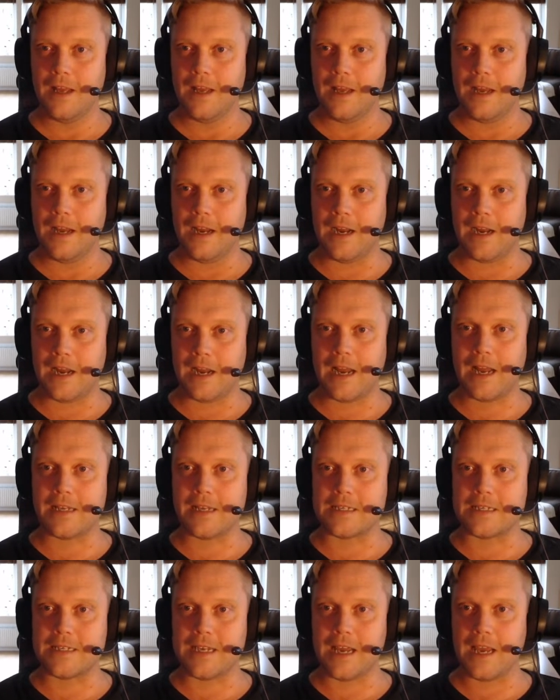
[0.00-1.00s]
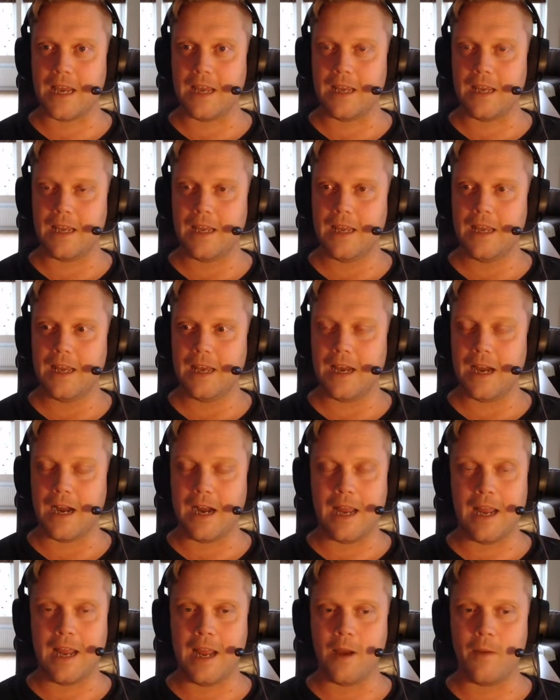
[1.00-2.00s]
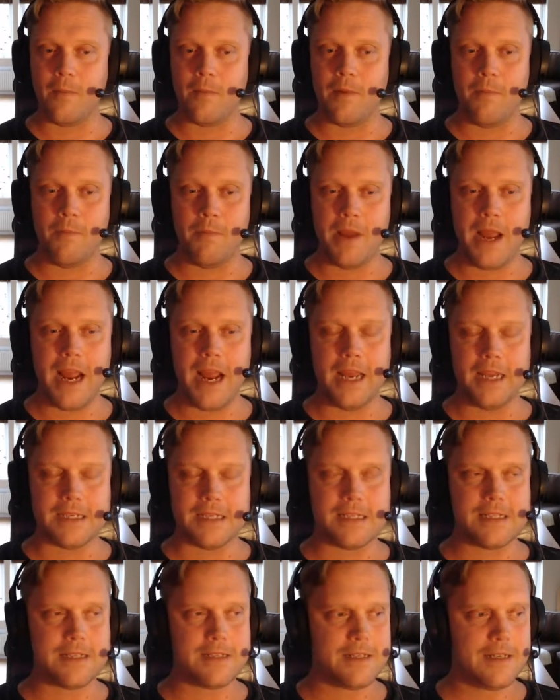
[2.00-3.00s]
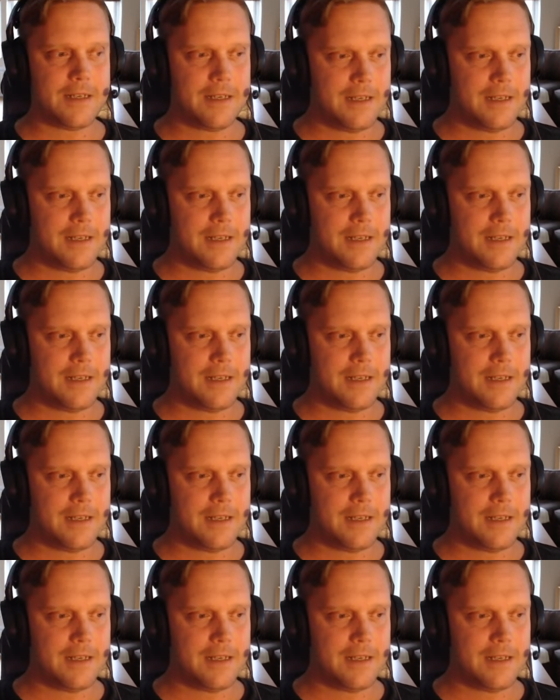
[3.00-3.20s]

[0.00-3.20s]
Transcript: I gotta say, I am amazed